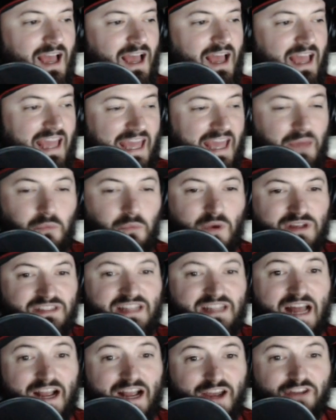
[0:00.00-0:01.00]
He was
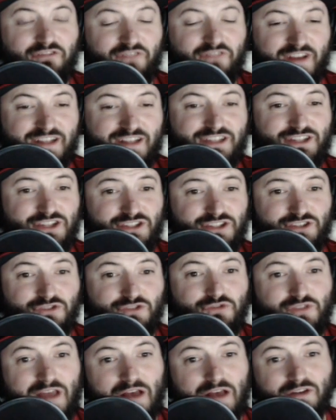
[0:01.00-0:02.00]
not convicted
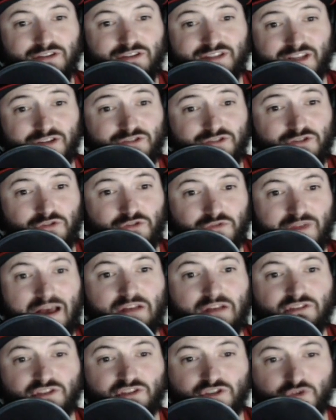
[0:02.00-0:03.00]
until
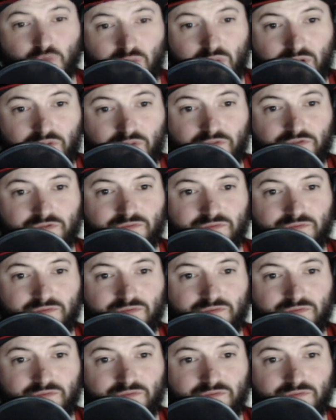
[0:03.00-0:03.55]
2012.